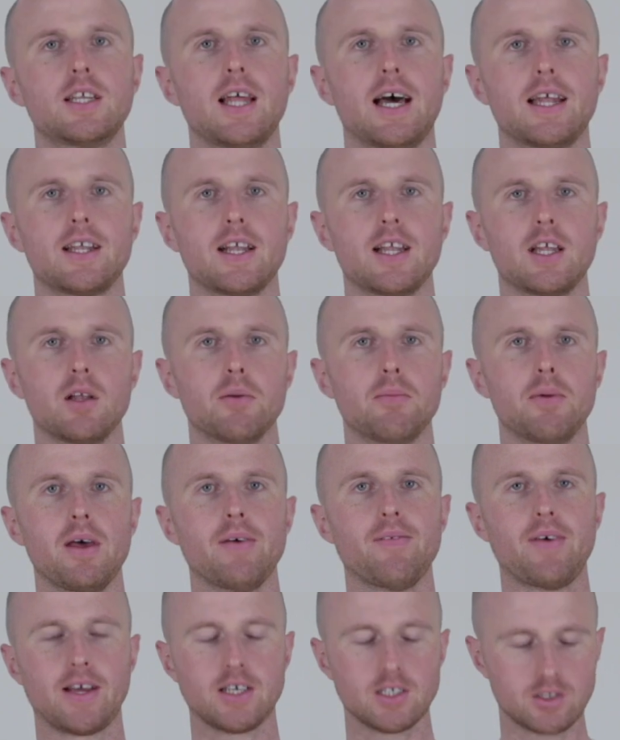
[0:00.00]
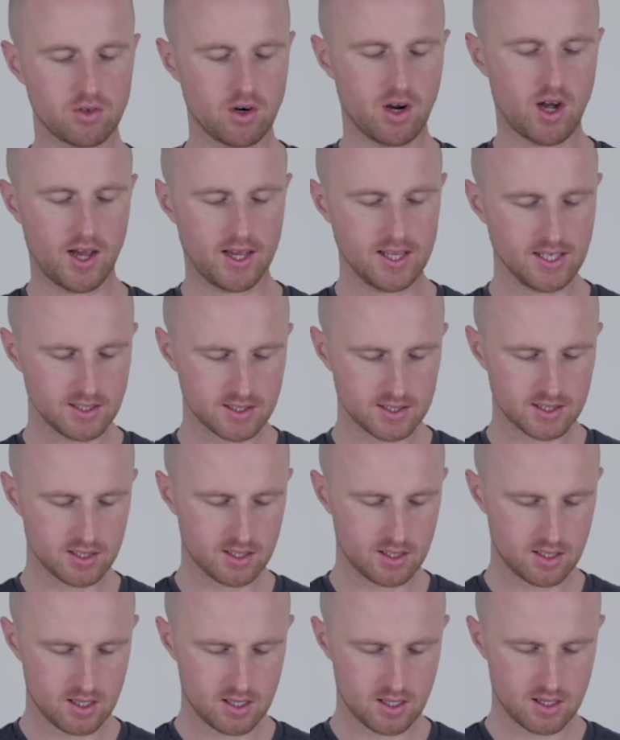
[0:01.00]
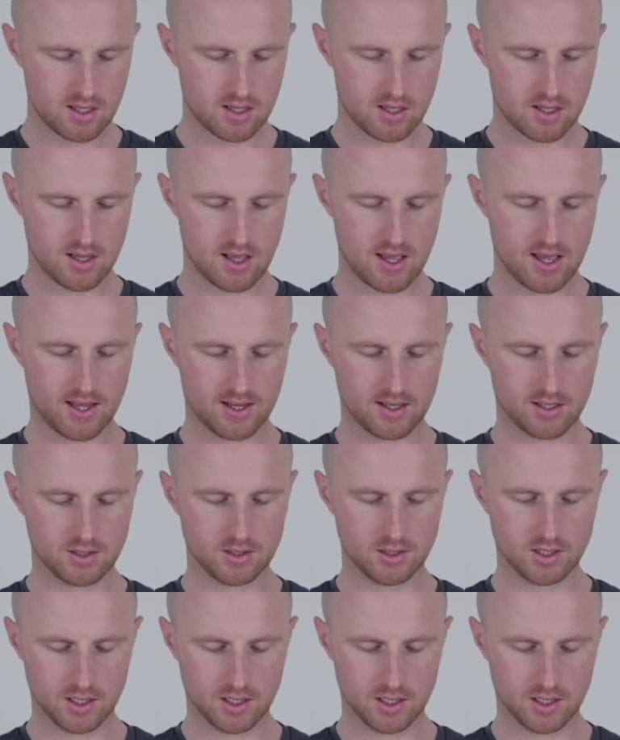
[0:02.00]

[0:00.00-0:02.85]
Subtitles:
can add a little bit of extra height and can